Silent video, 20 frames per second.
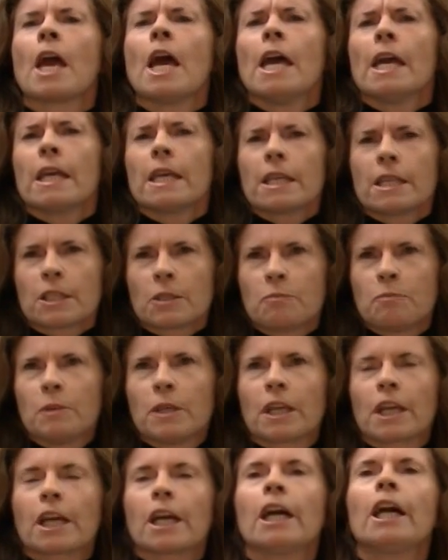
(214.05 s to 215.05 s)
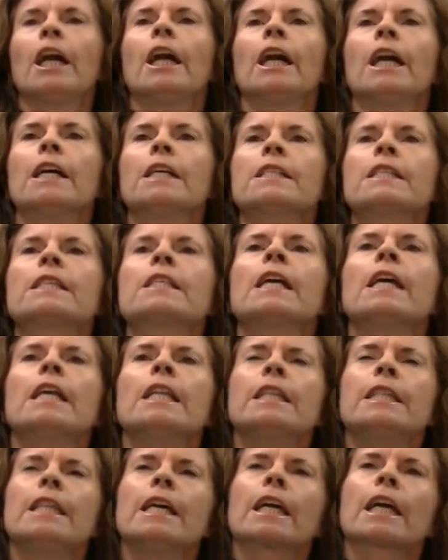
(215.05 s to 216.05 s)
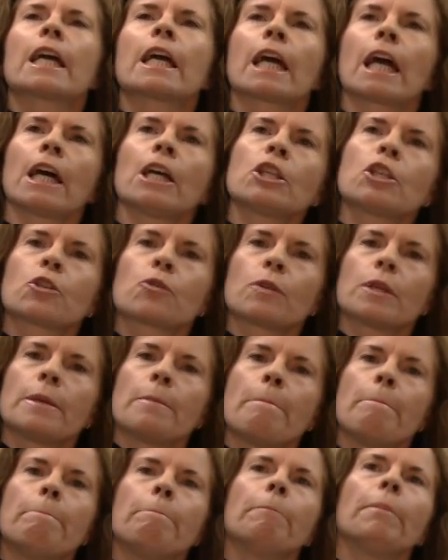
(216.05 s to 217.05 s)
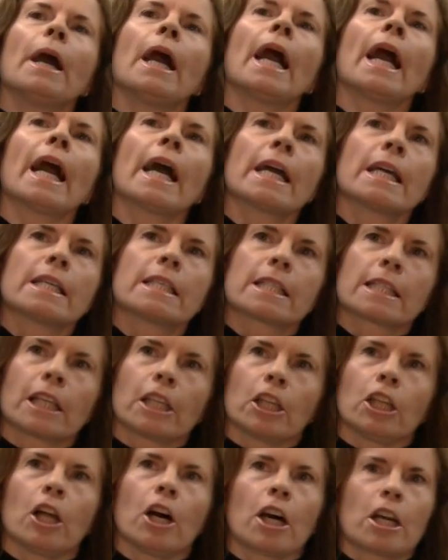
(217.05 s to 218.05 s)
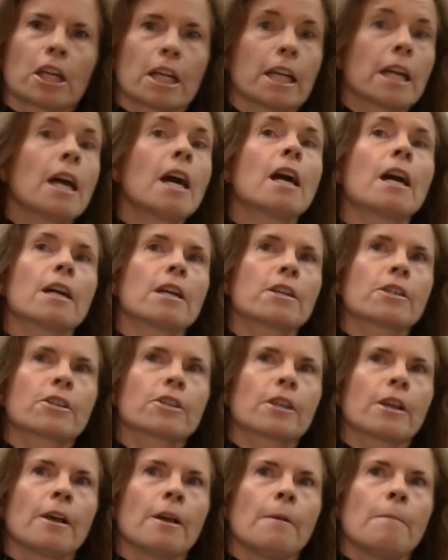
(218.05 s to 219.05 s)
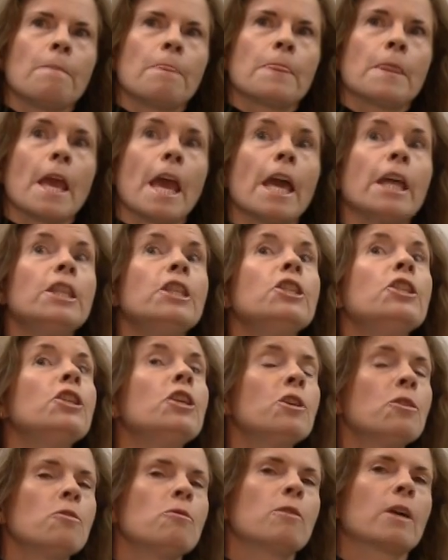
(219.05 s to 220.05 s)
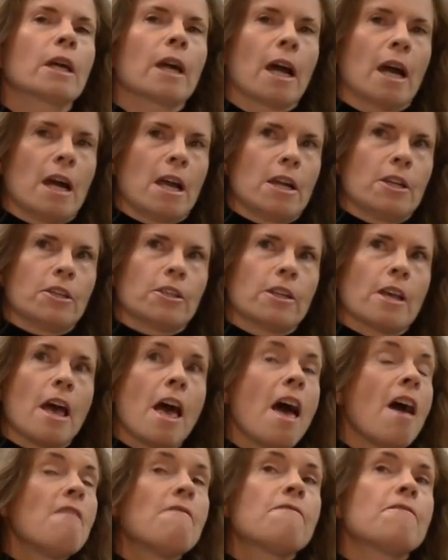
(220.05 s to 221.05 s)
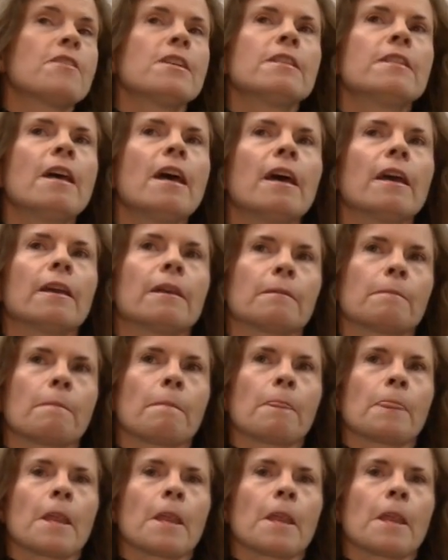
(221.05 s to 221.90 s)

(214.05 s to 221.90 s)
Is because the country buys a lot of cars, and new cars, every day.